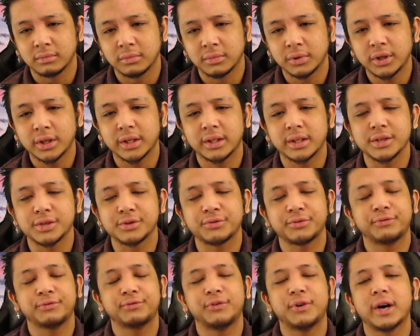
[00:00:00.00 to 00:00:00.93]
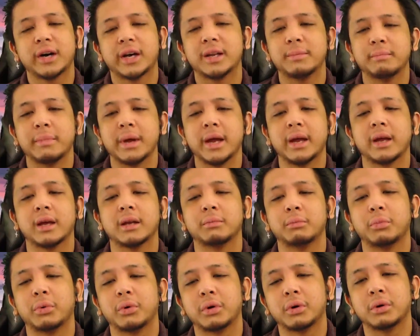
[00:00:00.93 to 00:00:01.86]
Look at this fucking
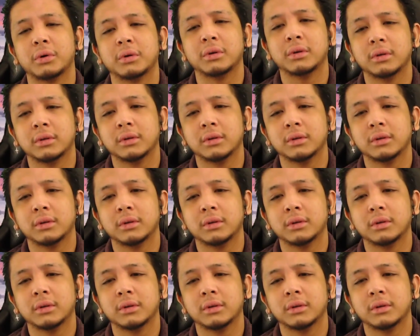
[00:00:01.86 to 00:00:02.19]
man, bro.